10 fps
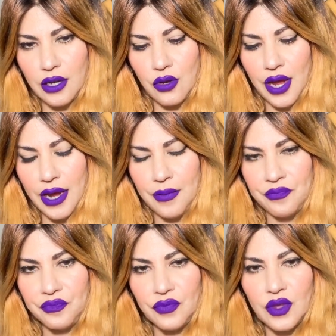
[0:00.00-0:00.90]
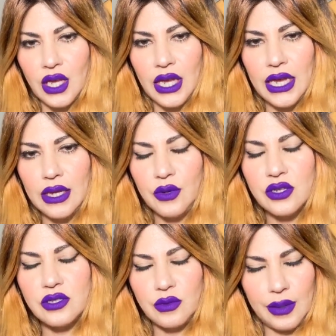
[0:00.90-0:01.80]
Okay, hey,
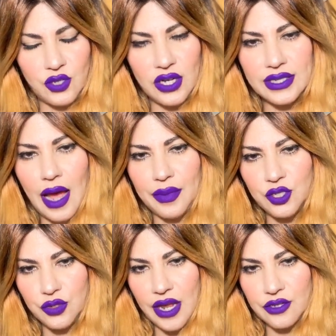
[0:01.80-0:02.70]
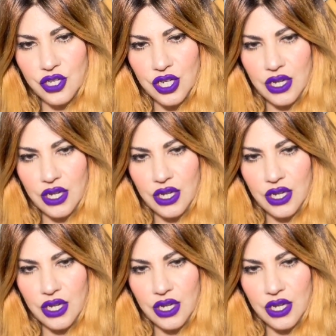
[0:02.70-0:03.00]
because I'm trying to tap into an energy.